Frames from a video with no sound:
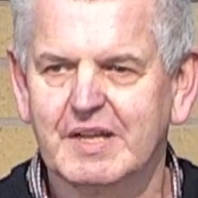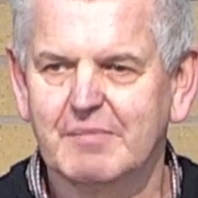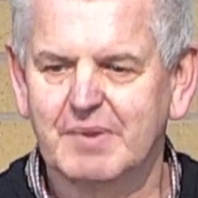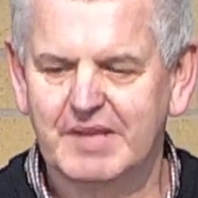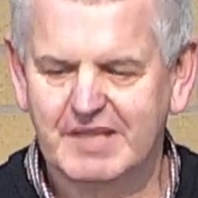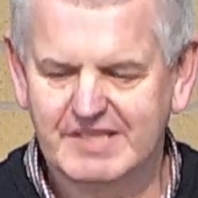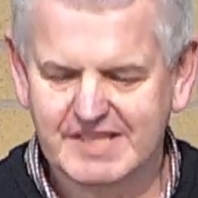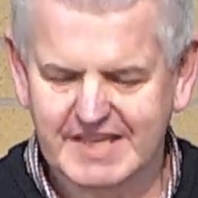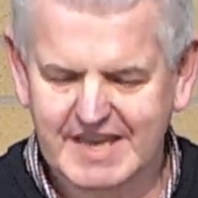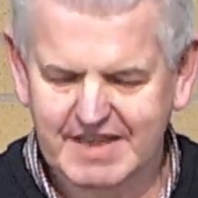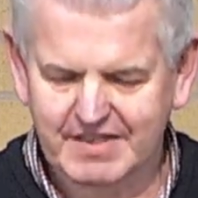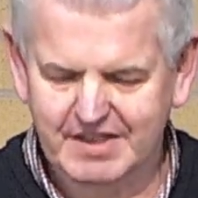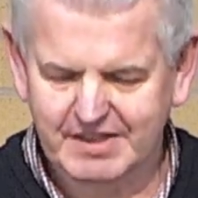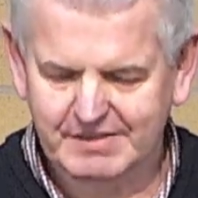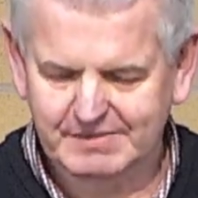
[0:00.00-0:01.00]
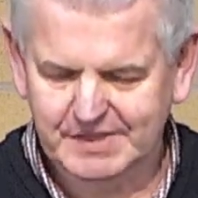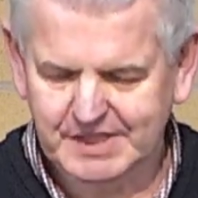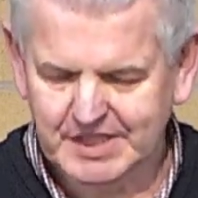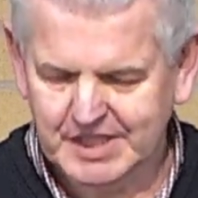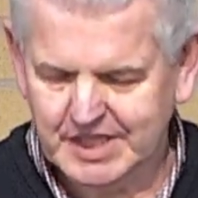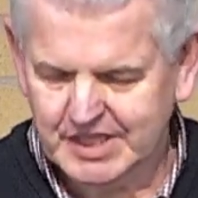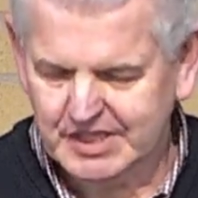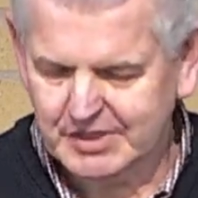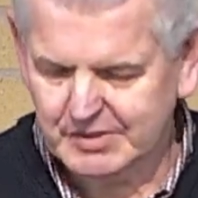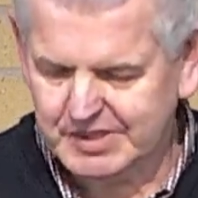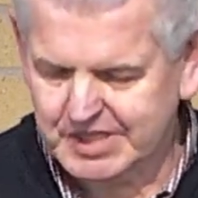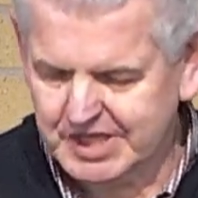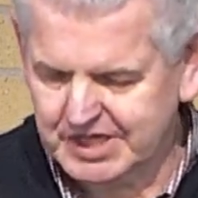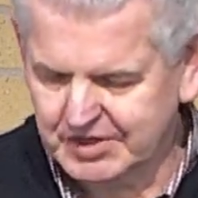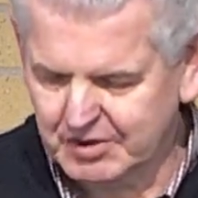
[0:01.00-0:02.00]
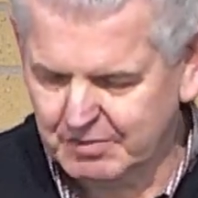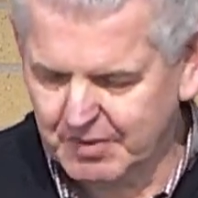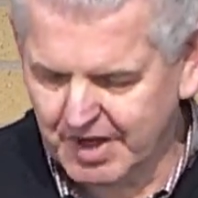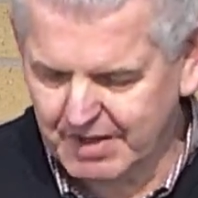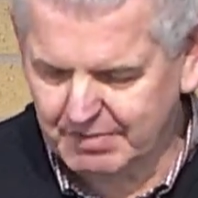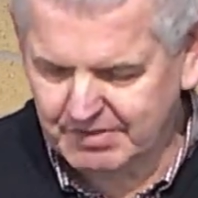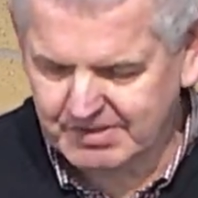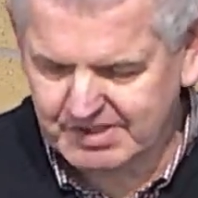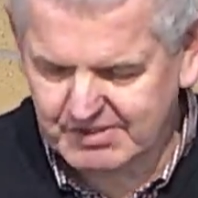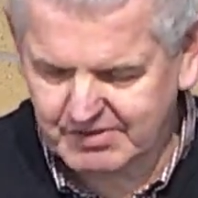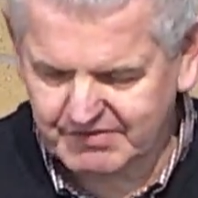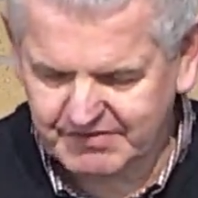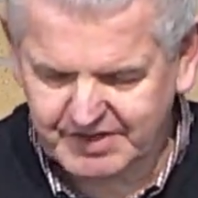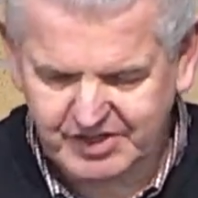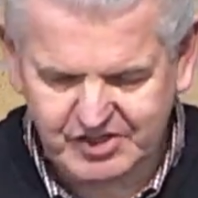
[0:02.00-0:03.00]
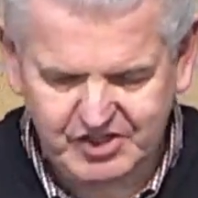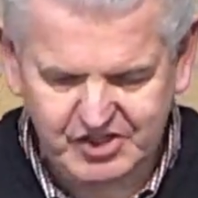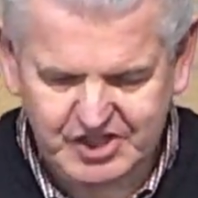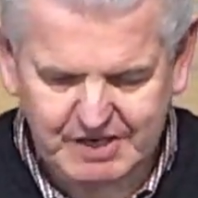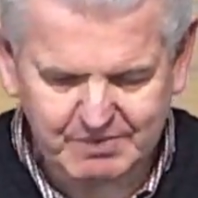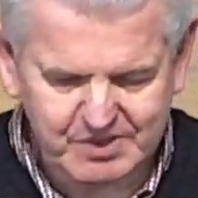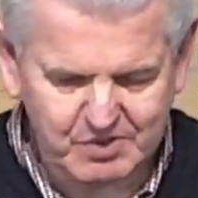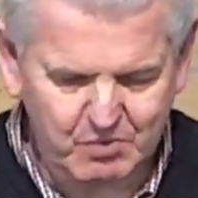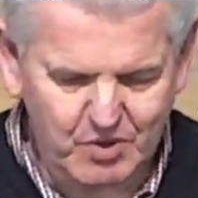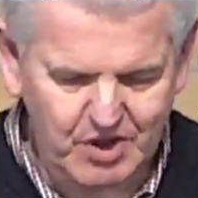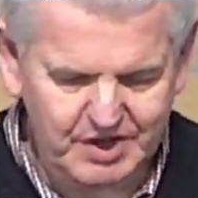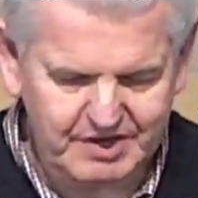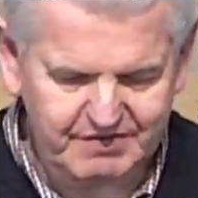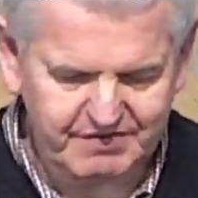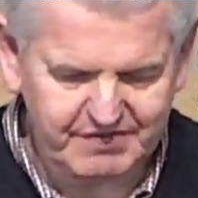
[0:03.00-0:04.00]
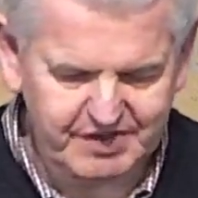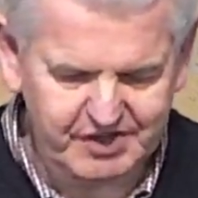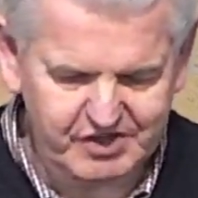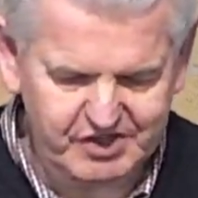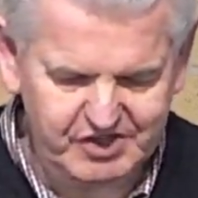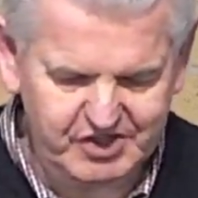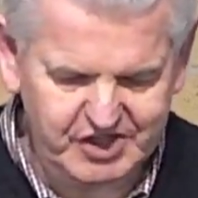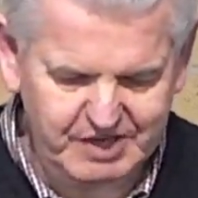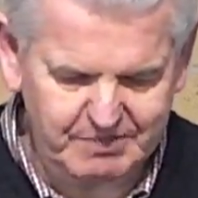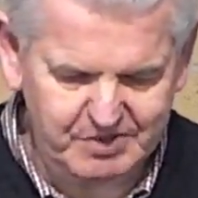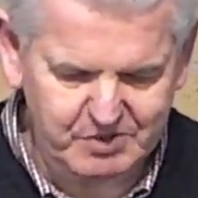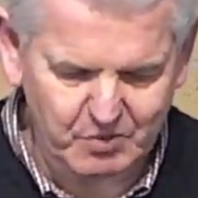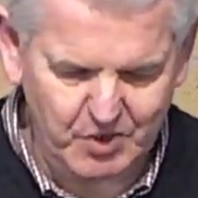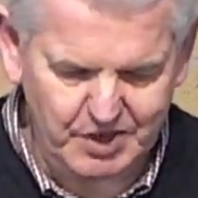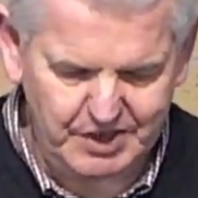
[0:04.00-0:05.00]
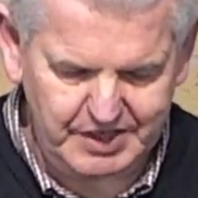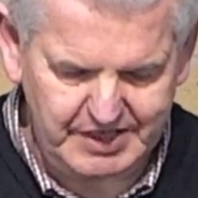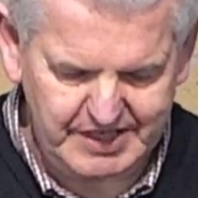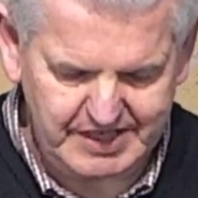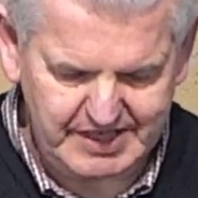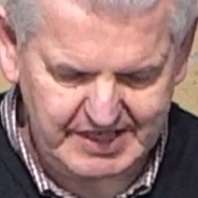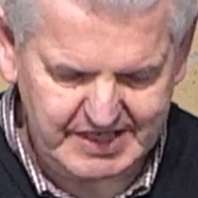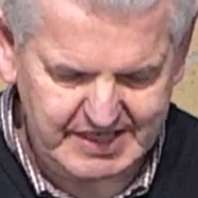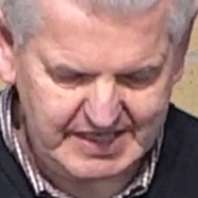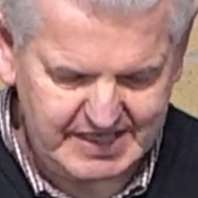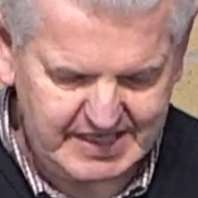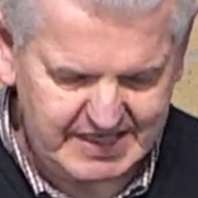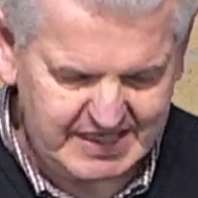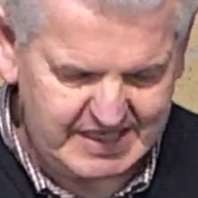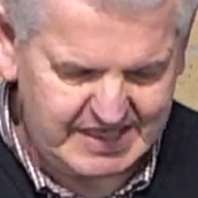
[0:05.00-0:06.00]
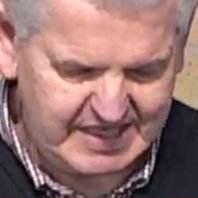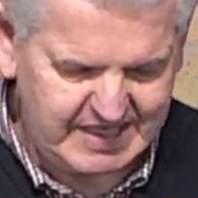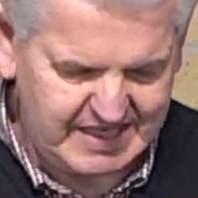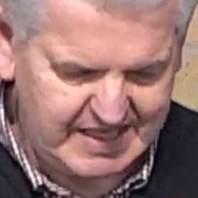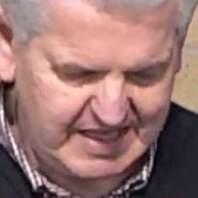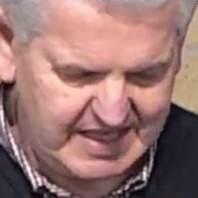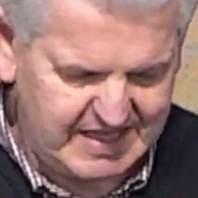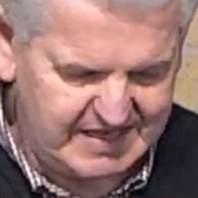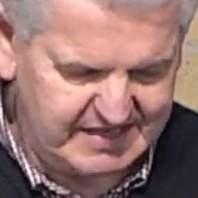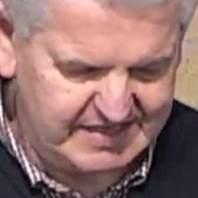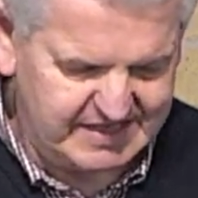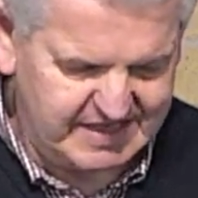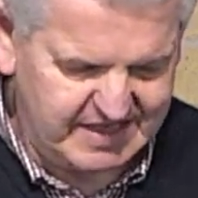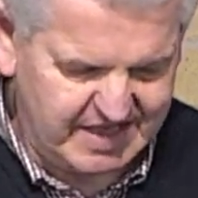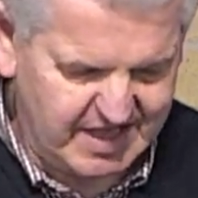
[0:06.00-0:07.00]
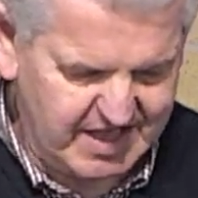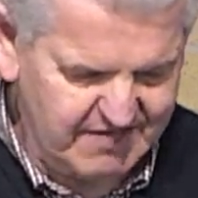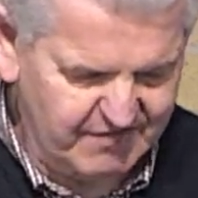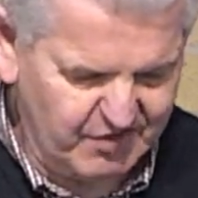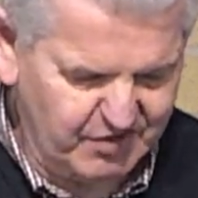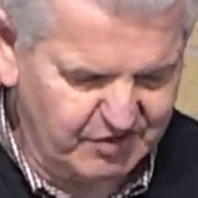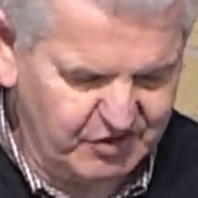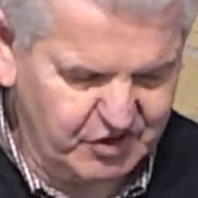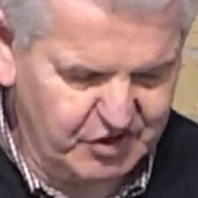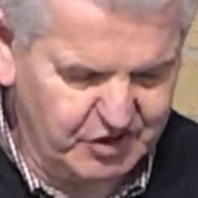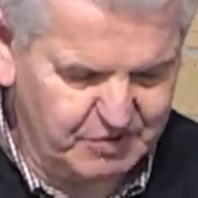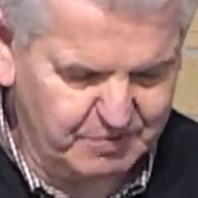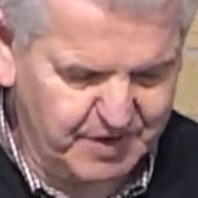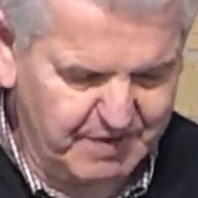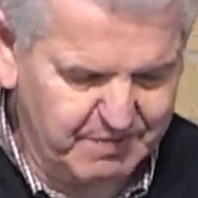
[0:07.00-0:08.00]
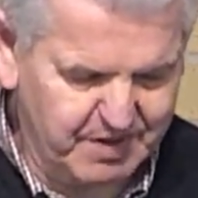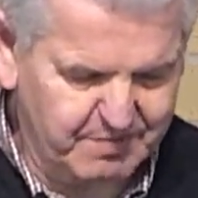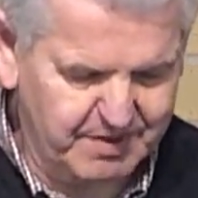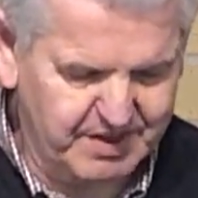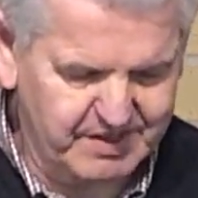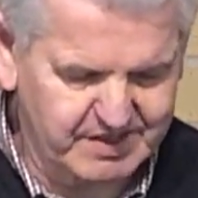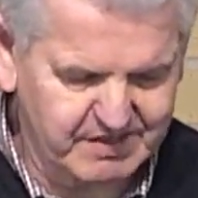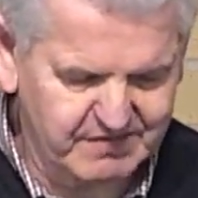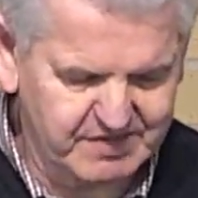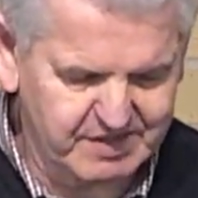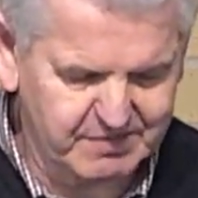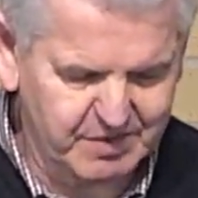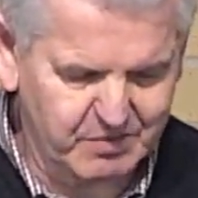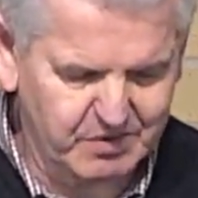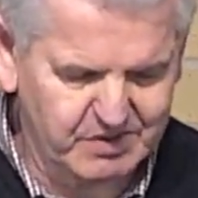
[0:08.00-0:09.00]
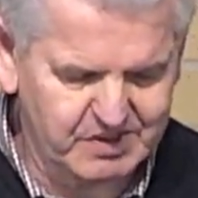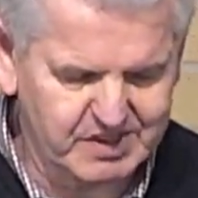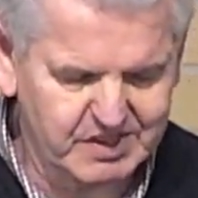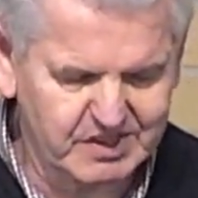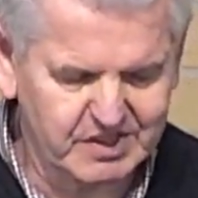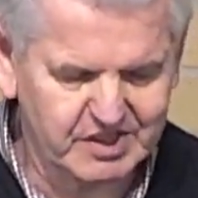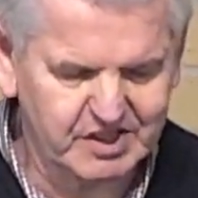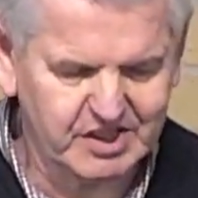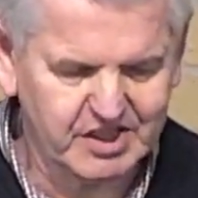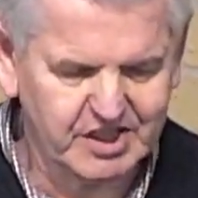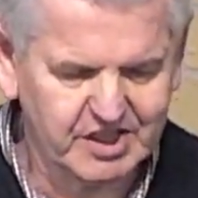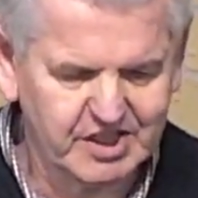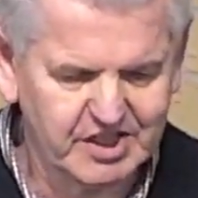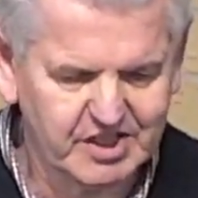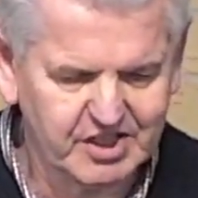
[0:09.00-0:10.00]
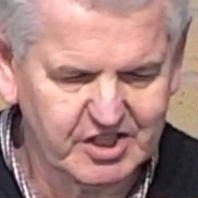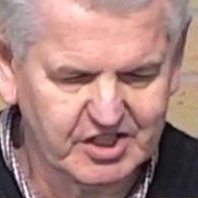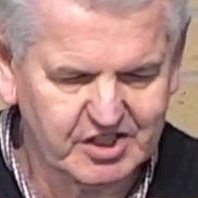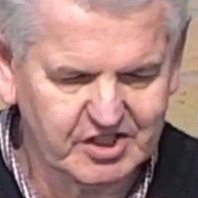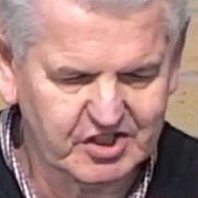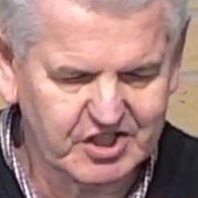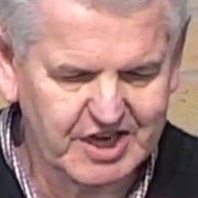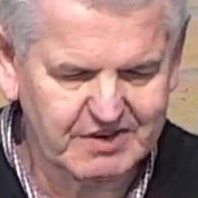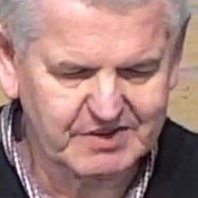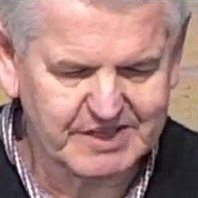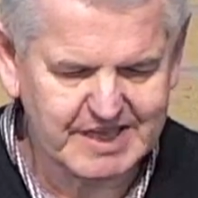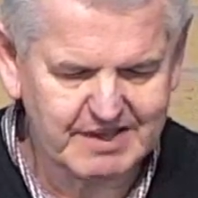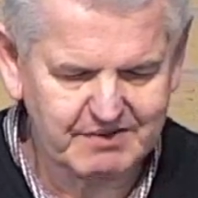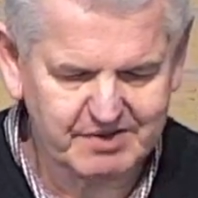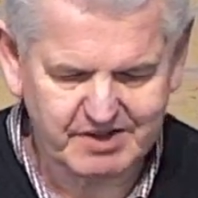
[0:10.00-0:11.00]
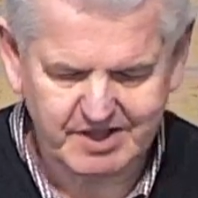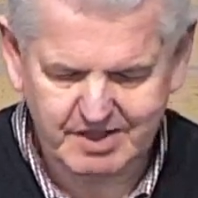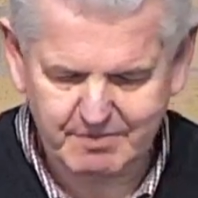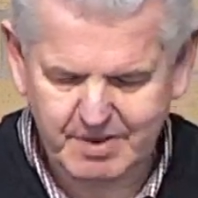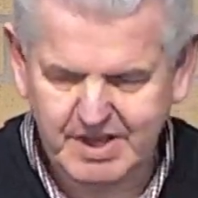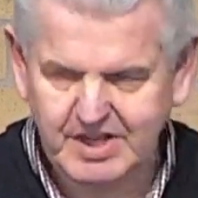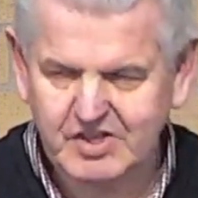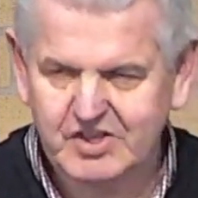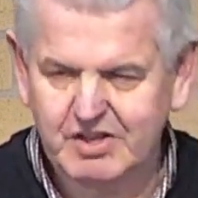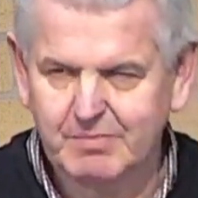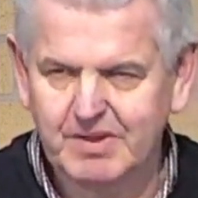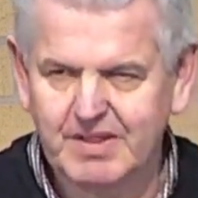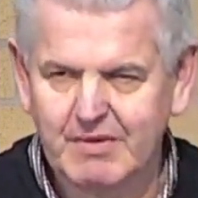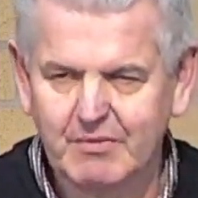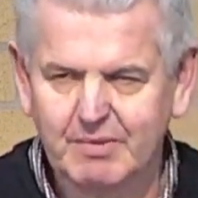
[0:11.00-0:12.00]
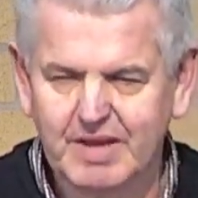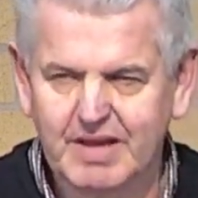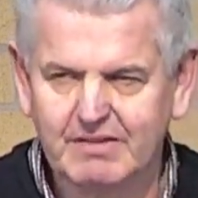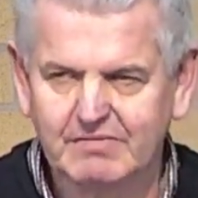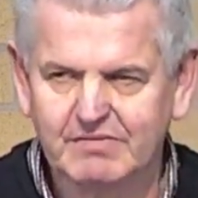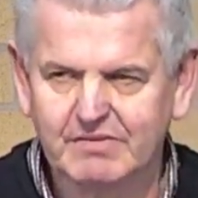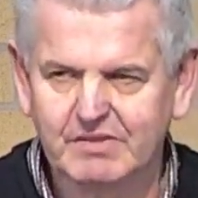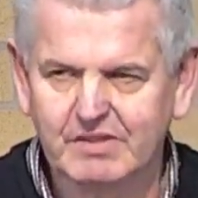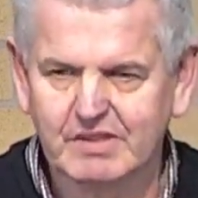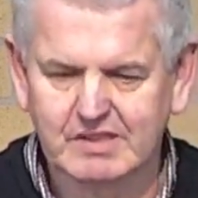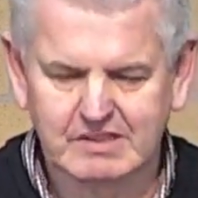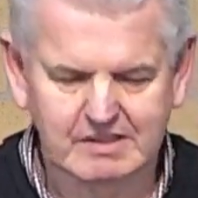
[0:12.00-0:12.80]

be together. Do turn in your Bibles to Ephesians chapter 1, Ephesians chapter 1. And uh, I haven't got a church Bible up here, so if somebody wants to shout out the page number, that would be helpful.